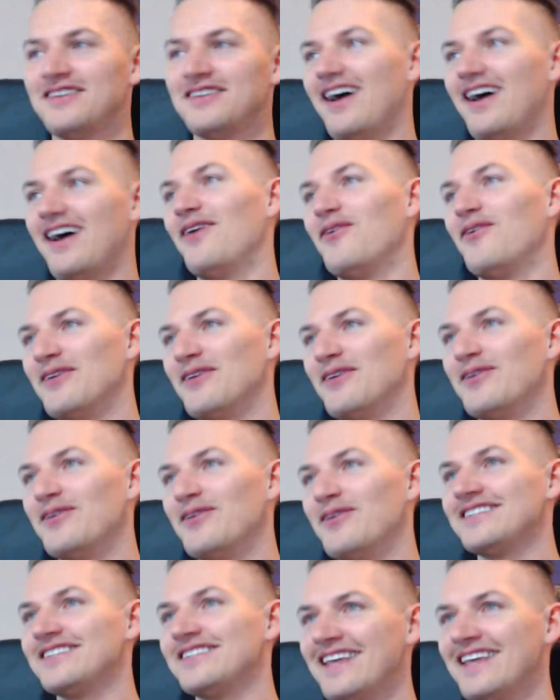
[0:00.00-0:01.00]
No, it
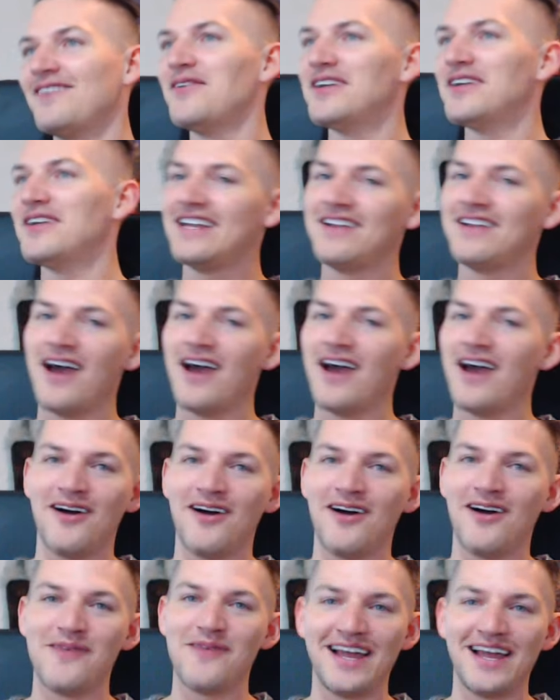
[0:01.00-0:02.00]
wasn't. It was
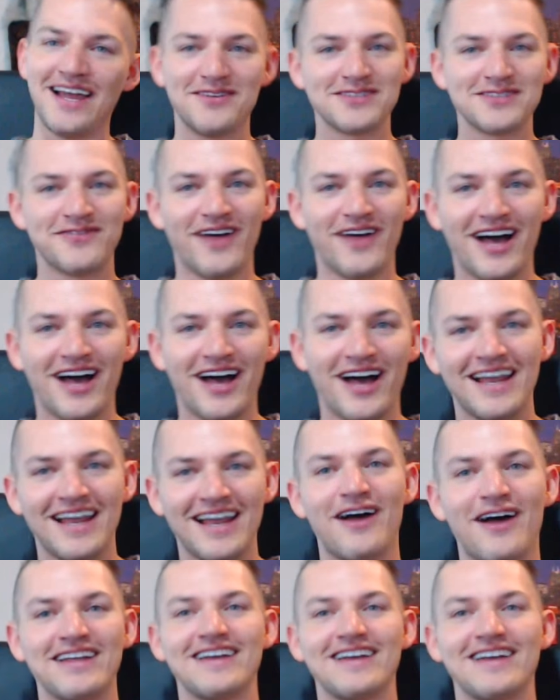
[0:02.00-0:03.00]
no, man. It was fun. I
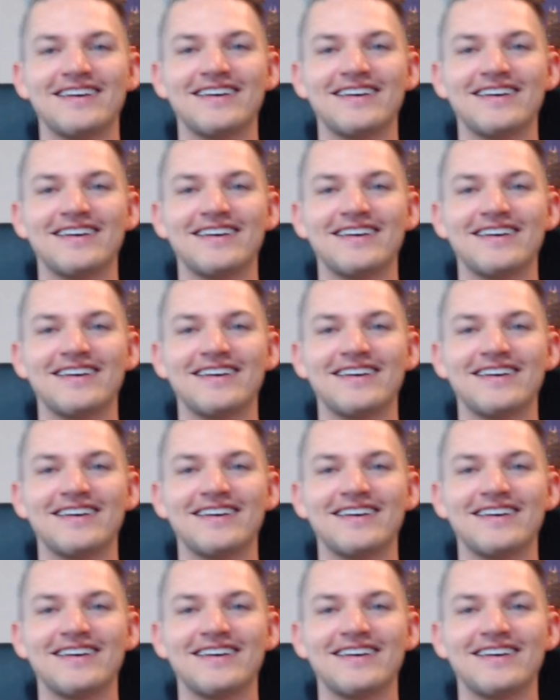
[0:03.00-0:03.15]
wanted to hear